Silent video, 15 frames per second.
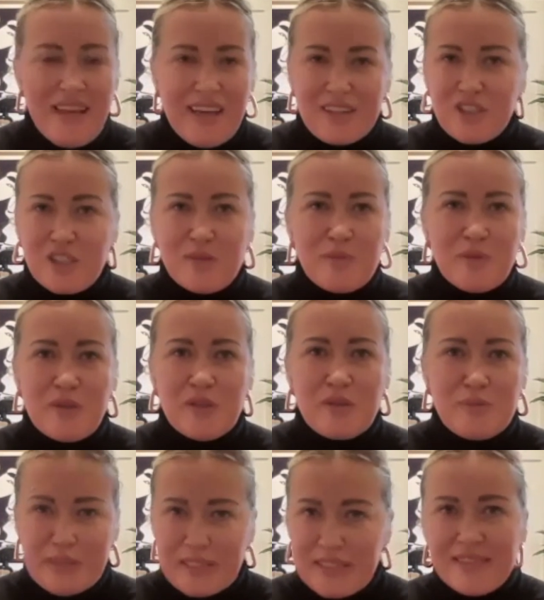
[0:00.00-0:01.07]
actionable
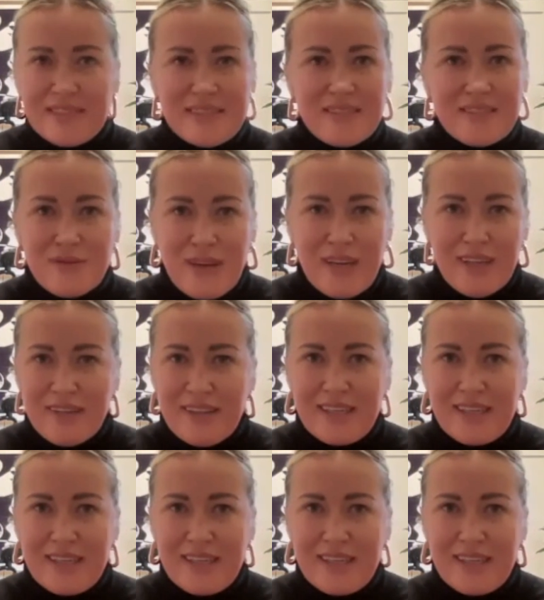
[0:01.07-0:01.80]
pieces, right?